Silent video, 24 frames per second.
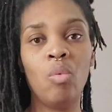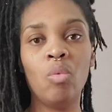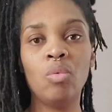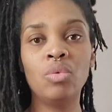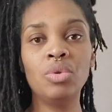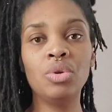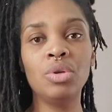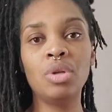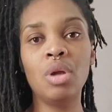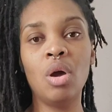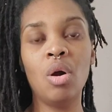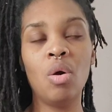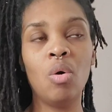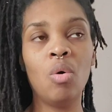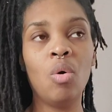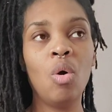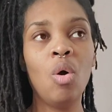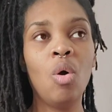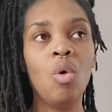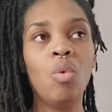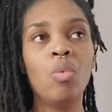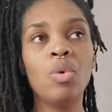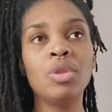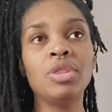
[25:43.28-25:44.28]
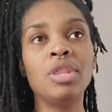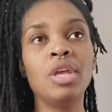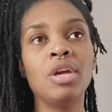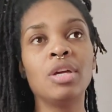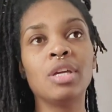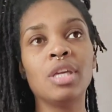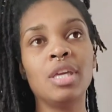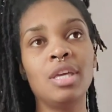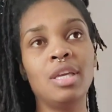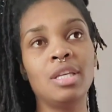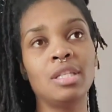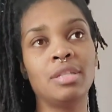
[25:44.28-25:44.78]
you know, with their
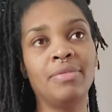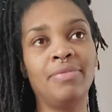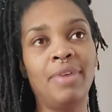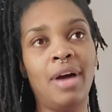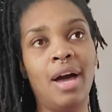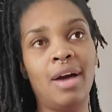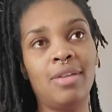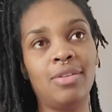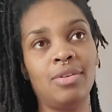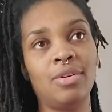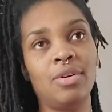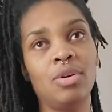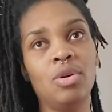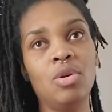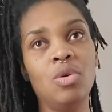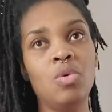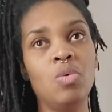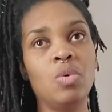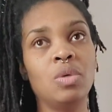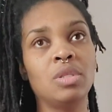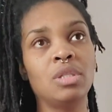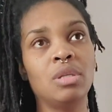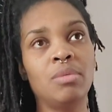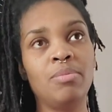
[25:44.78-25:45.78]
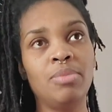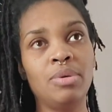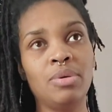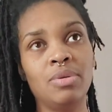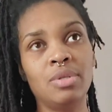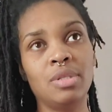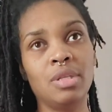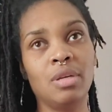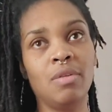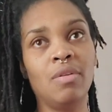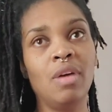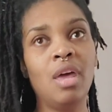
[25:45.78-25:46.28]
kid's father who was
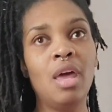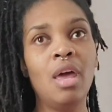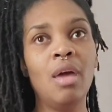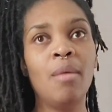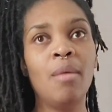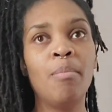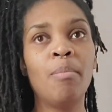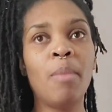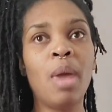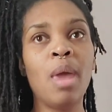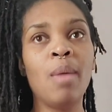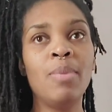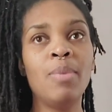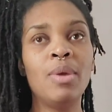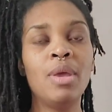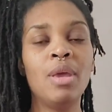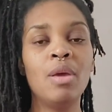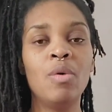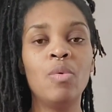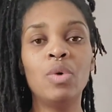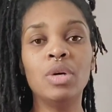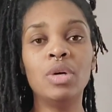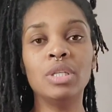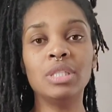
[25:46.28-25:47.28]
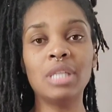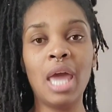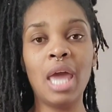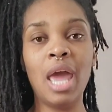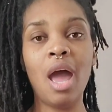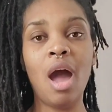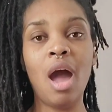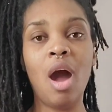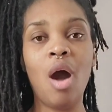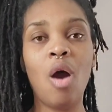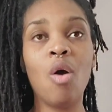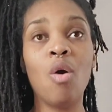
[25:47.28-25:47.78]
abusive. Maybe it was
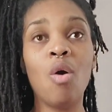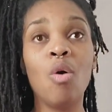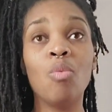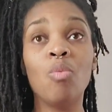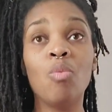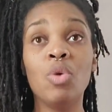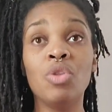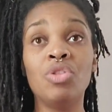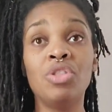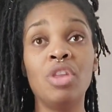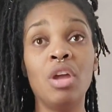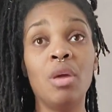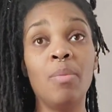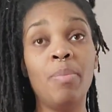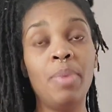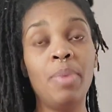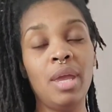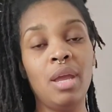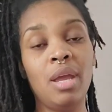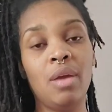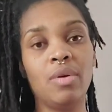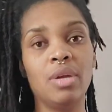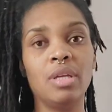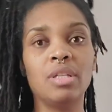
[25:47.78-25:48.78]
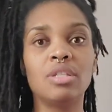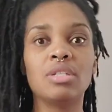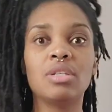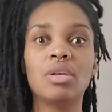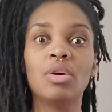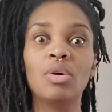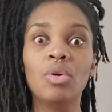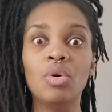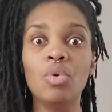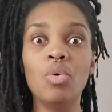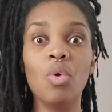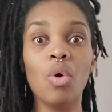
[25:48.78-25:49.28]
at home with their parents
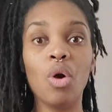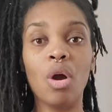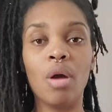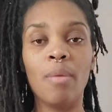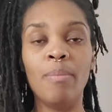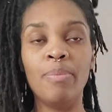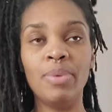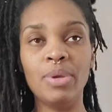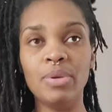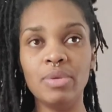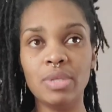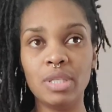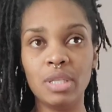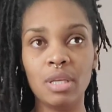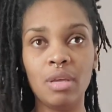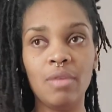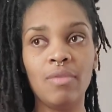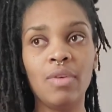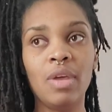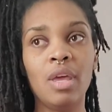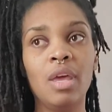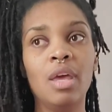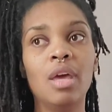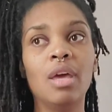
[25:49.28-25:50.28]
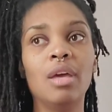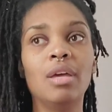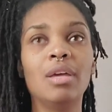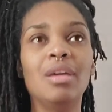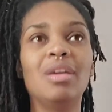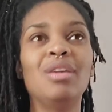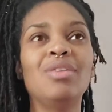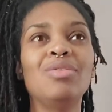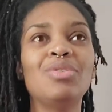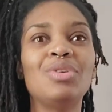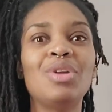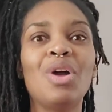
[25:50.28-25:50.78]
who are abusive,
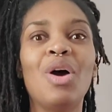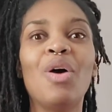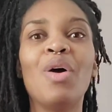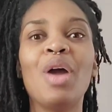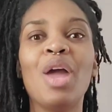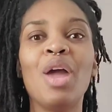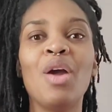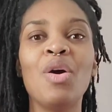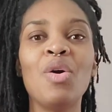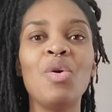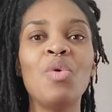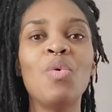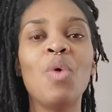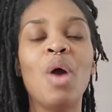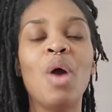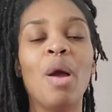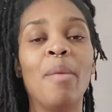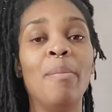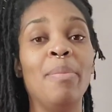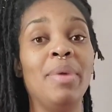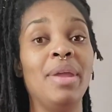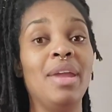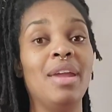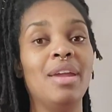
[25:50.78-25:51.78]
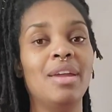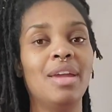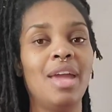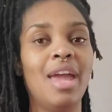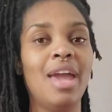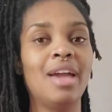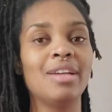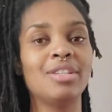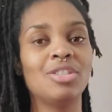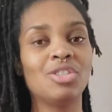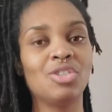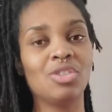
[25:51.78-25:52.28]
you know, and who are being
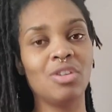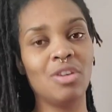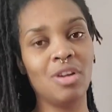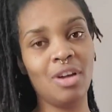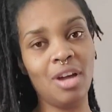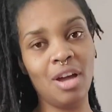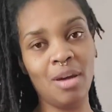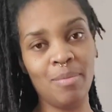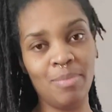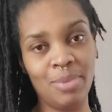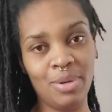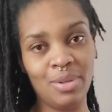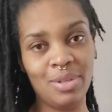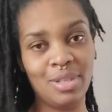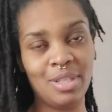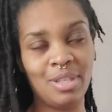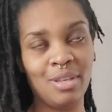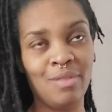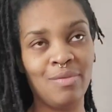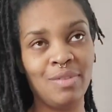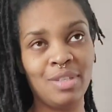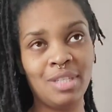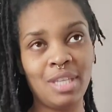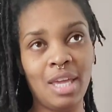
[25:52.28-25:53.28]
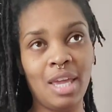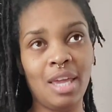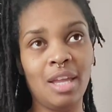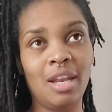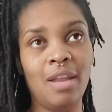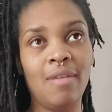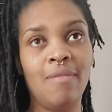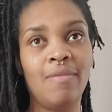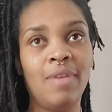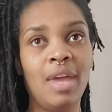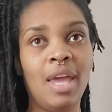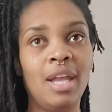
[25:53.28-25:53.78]
extra abusive and taking
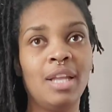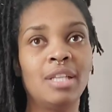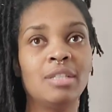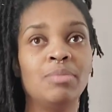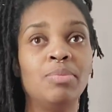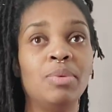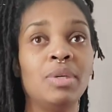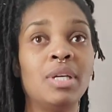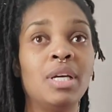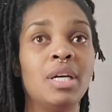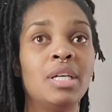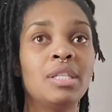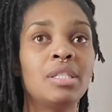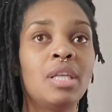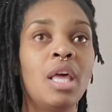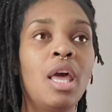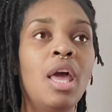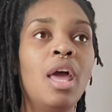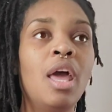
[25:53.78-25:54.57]
advantage because